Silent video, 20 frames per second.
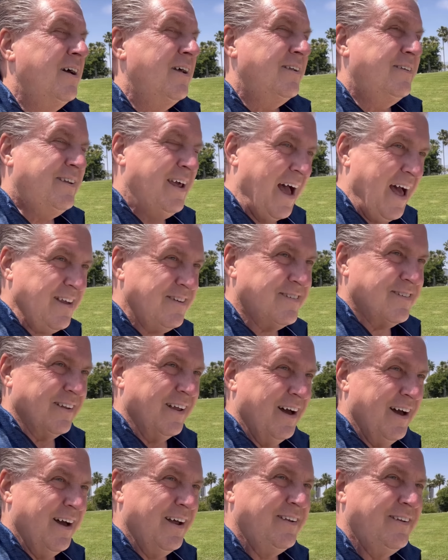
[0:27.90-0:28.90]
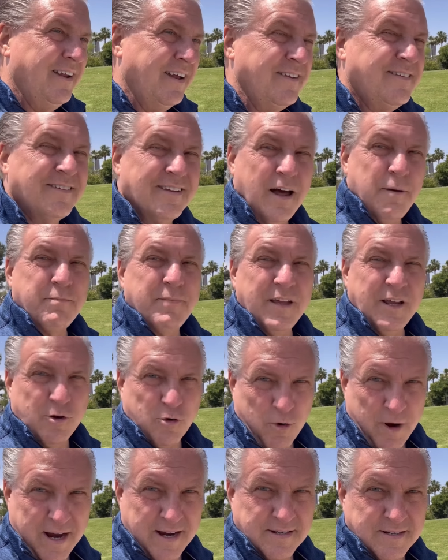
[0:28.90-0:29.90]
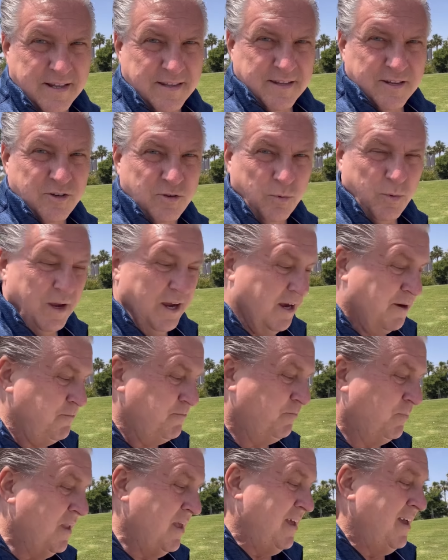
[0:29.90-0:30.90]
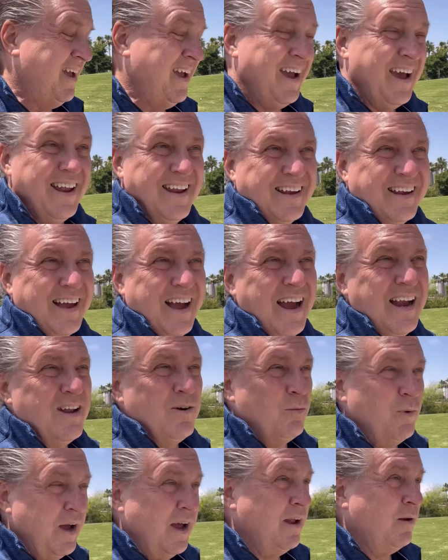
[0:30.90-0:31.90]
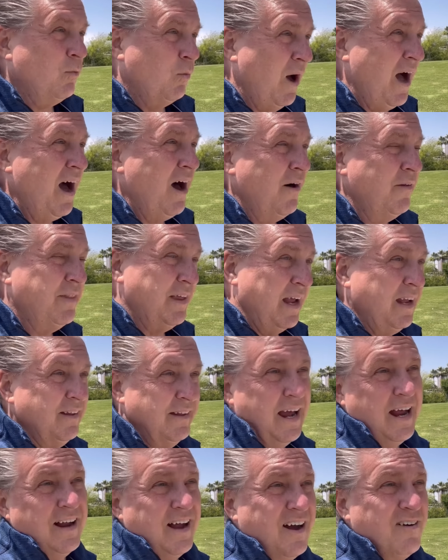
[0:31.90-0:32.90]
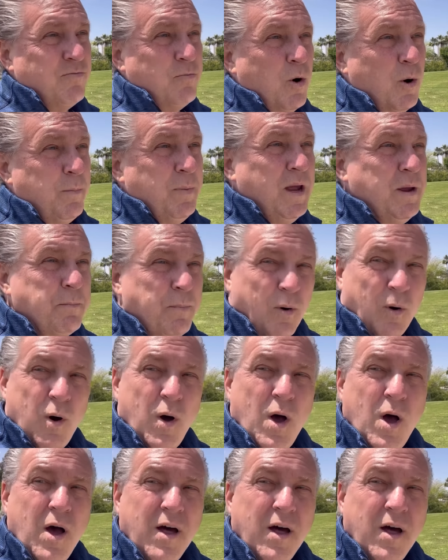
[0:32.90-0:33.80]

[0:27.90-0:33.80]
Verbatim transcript: Tesla did something crazy this week and it kind of went, wow, they laid off more people.